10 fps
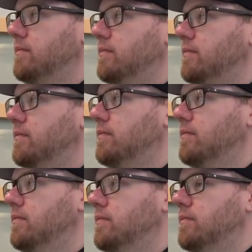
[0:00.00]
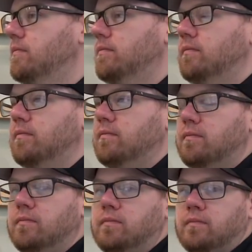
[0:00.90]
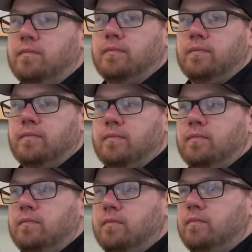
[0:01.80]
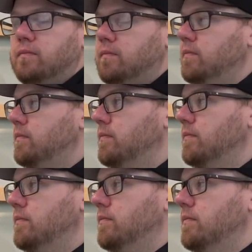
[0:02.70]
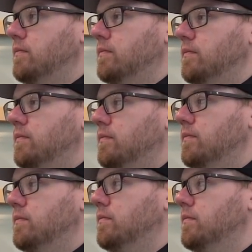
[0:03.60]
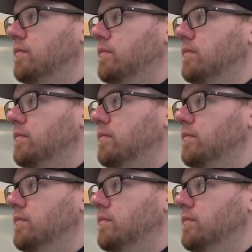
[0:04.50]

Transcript: The person shown says nothing.